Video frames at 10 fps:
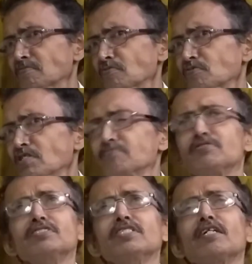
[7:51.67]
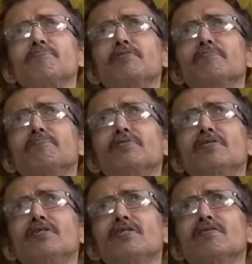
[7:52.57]
We have seen that
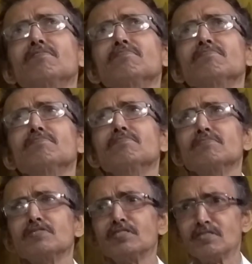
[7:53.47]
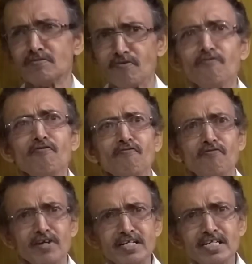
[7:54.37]
people, for
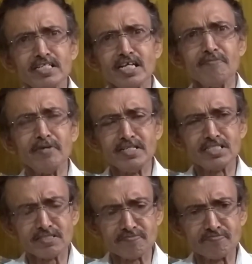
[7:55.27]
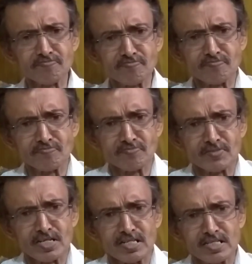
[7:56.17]
entertainment,
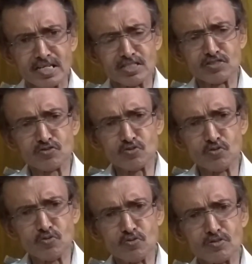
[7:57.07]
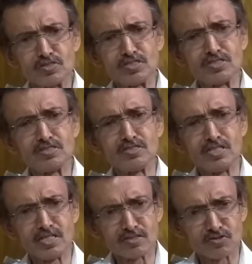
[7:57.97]
they used to
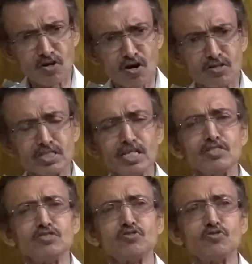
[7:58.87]
sing a song, they used to